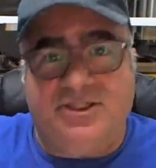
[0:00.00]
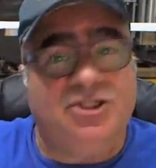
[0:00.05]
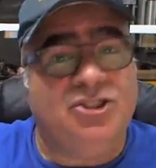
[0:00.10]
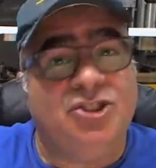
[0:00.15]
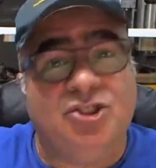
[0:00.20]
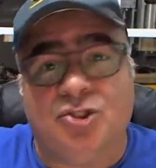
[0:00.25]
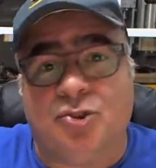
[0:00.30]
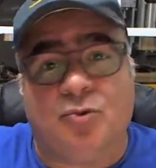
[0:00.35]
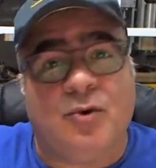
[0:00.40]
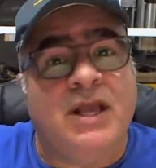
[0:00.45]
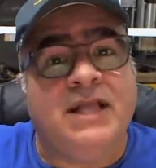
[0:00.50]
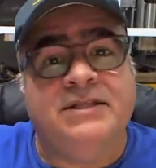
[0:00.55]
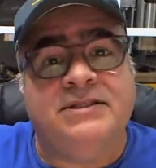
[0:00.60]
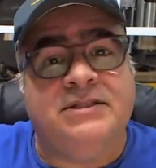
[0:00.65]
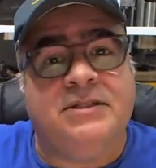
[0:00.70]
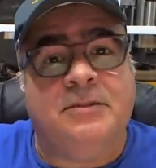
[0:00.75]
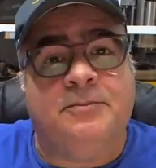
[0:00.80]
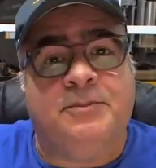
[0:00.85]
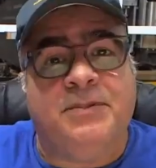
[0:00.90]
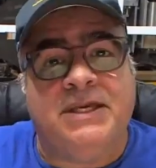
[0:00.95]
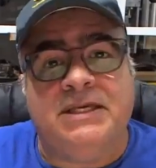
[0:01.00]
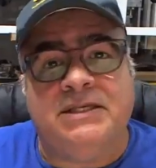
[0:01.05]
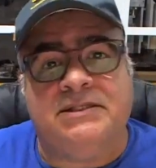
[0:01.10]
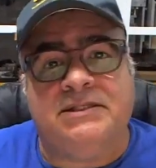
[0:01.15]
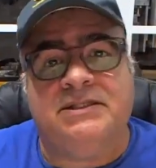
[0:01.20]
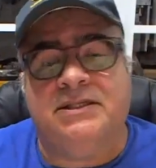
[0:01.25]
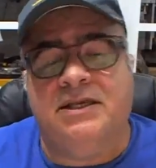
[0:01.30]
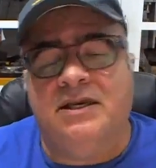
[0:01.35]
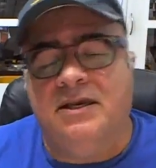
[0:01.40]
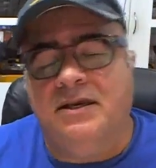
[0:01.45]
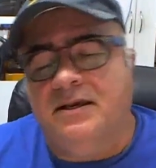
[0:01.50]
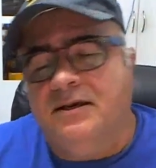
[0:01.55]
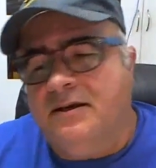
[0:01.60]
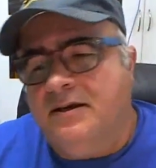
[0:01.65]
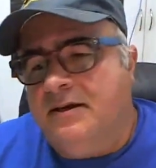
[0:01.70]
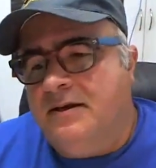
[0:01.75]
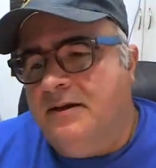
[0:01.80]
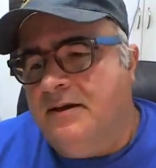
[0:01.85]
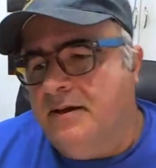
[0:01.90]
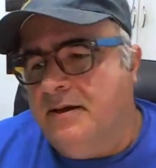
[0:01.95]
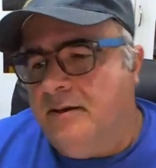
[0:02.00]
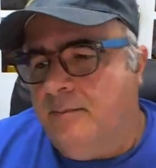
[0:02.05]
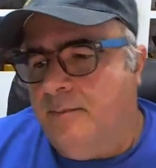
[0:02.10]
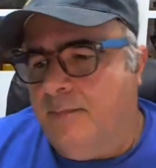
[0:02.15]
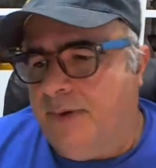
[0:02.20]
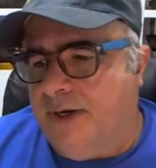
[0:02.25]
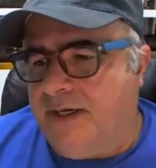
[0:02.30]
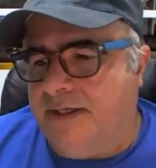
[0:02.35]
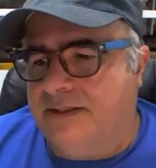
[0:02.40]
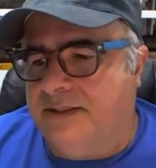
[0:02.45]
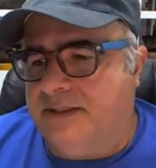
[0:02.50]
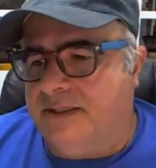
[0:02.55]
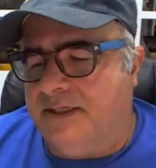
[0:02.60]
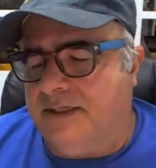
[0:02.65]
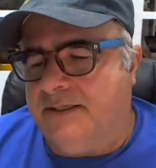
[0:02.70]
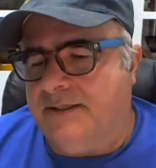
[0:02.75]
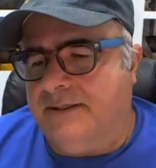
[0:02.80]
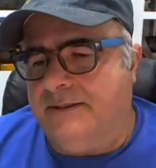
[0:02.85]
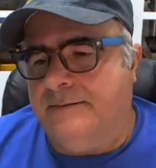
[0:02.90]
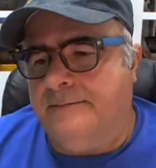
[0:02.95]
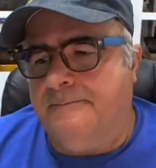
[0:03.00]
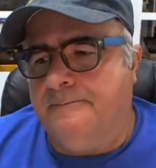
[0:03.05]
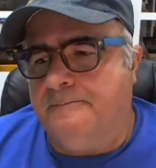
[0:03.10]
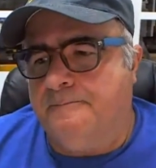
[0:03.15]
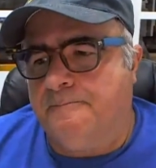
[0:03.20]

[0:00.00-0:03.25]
shreds the piece. But I've